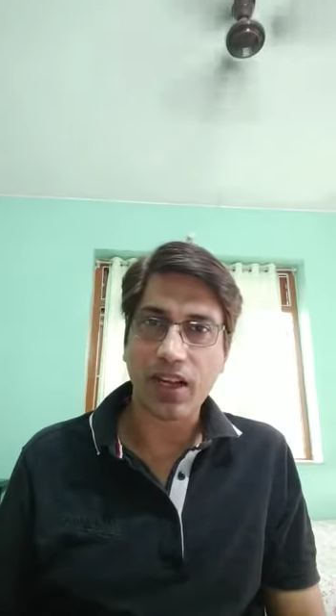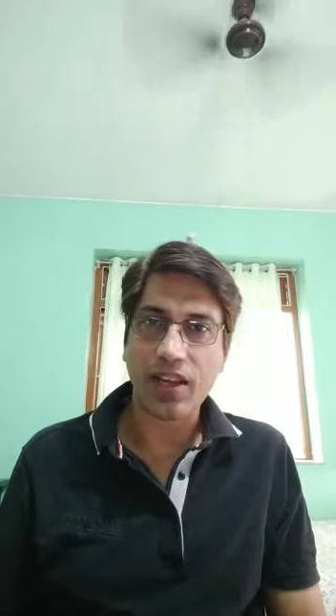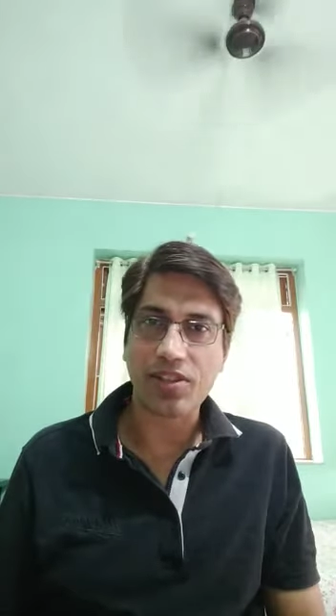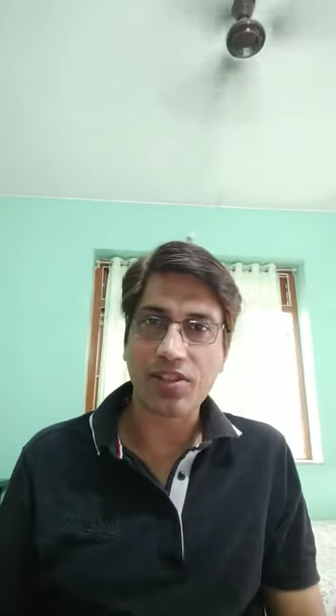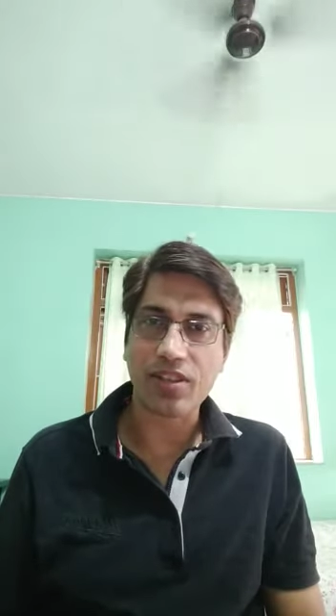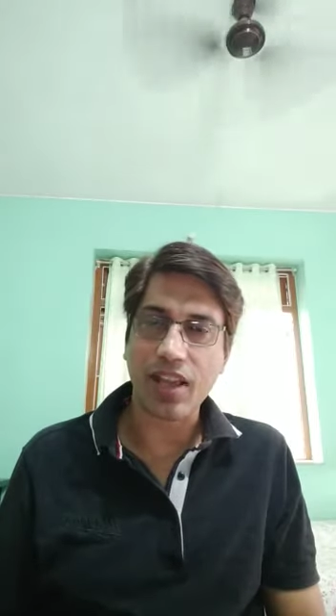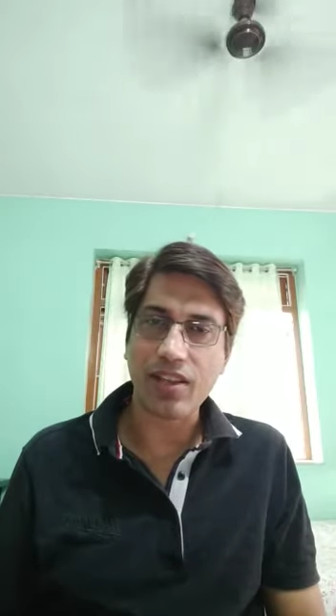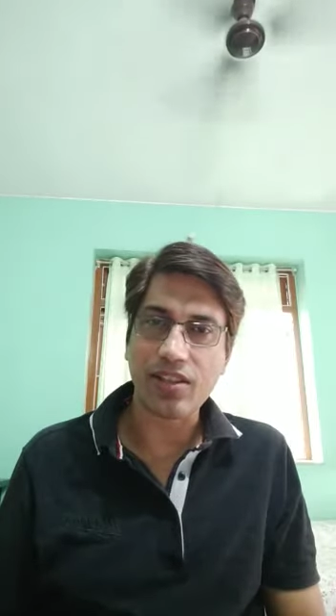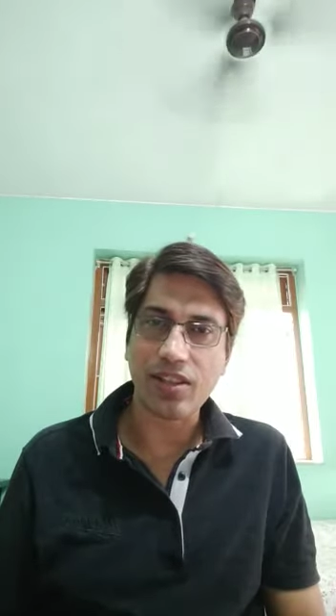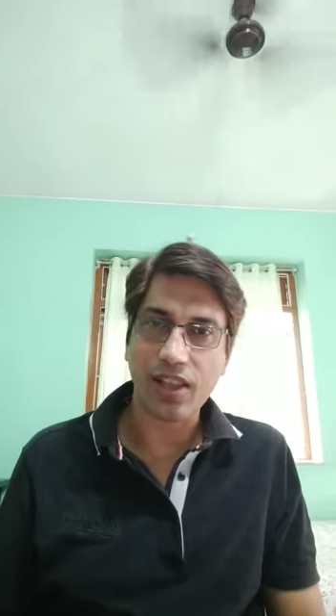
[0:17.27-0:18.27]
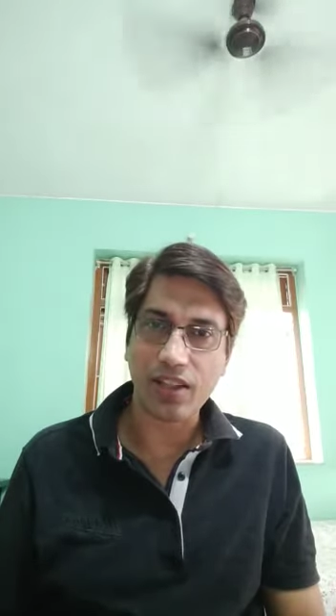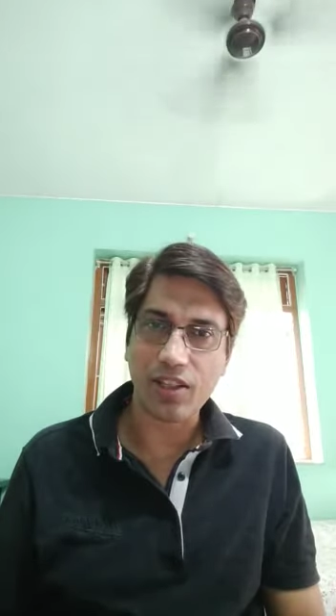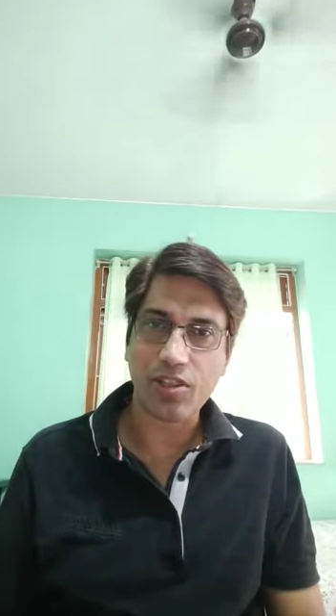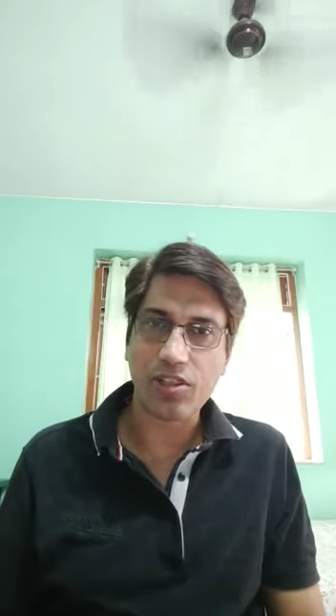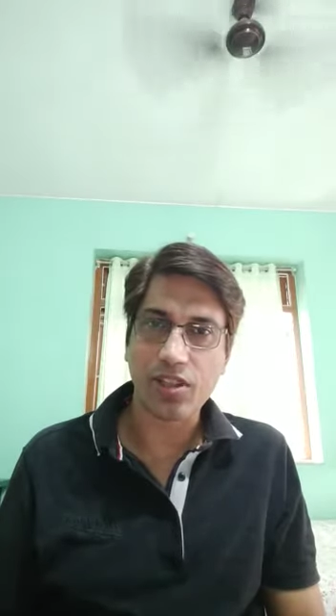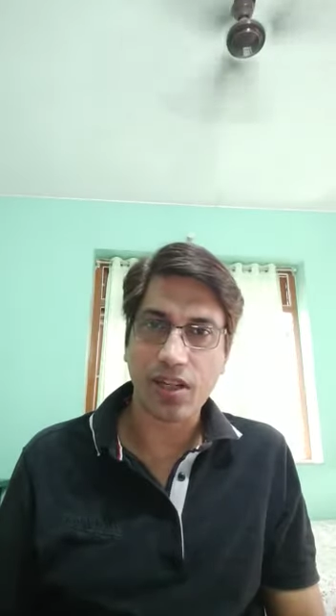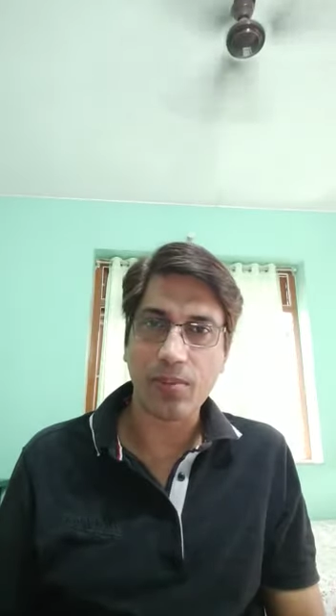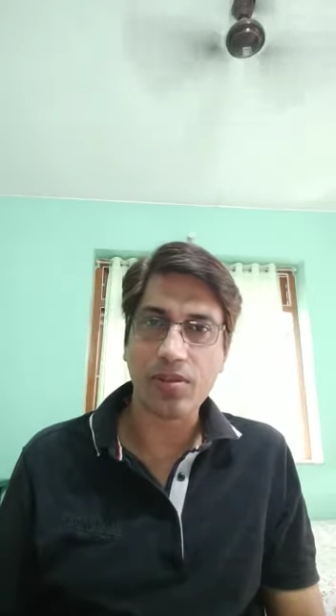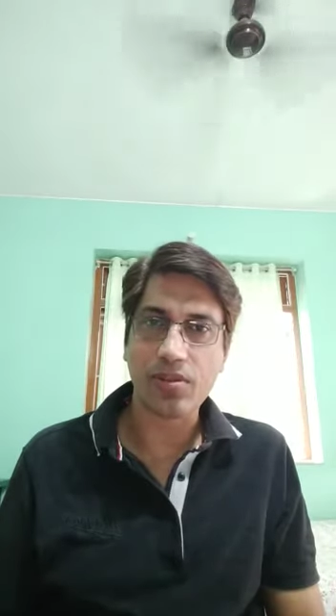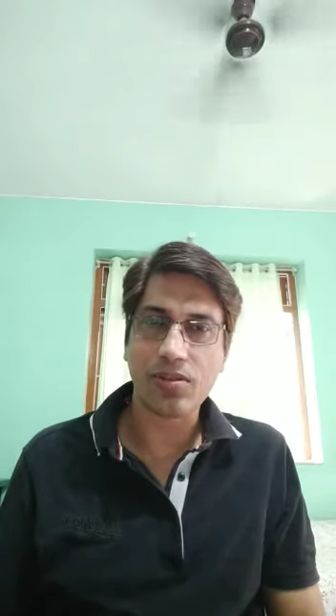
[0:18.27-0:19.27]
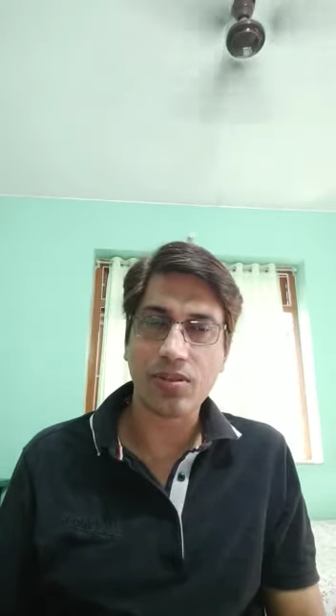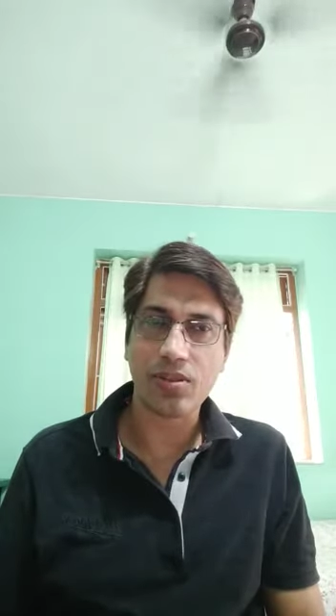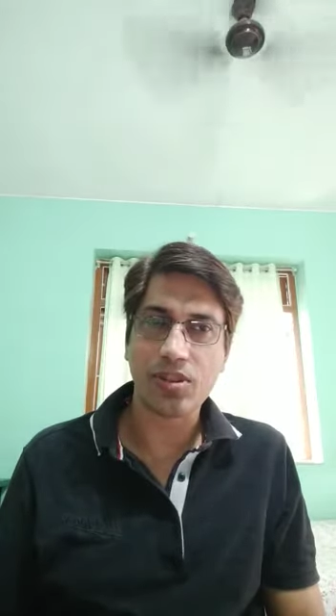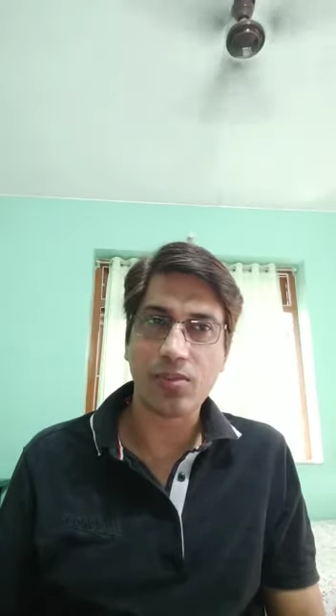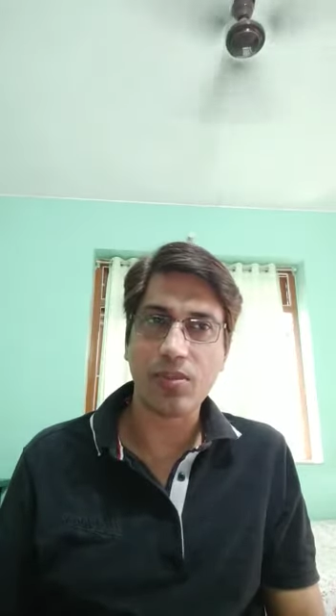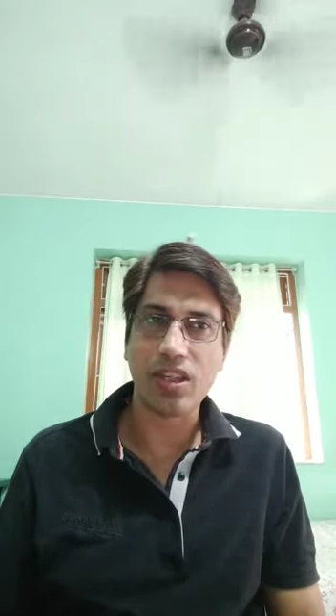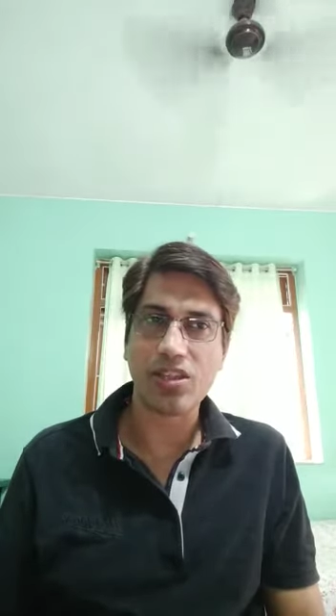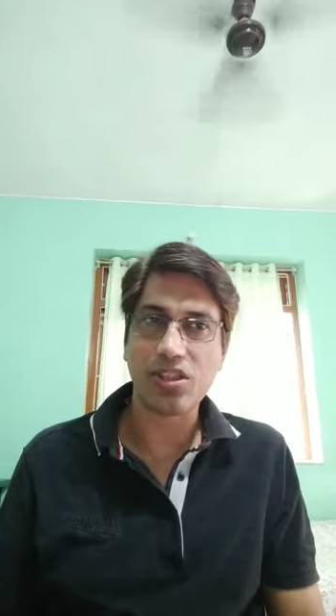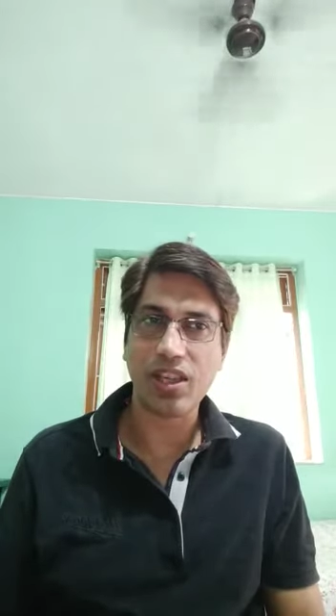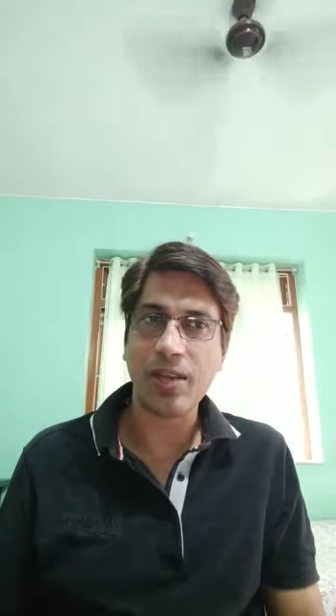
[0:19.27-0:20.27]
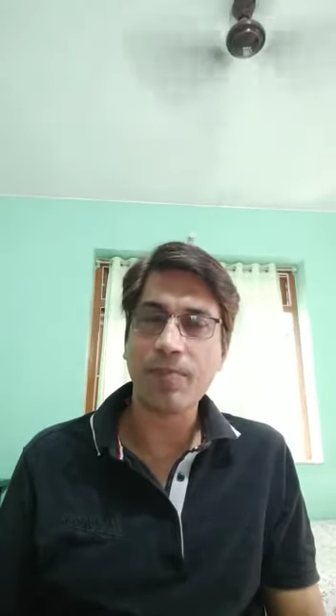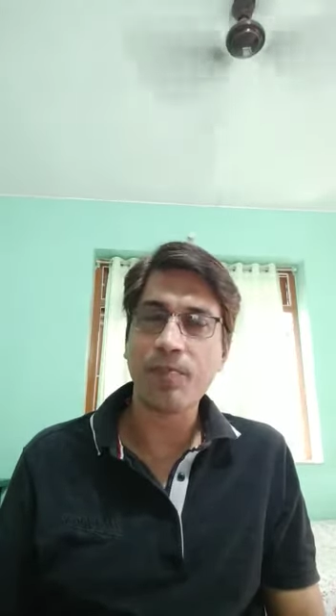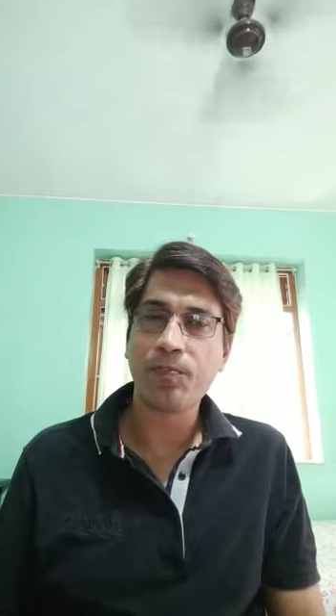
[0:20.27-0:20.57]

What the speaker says: class 9 English syllabus in CBSE.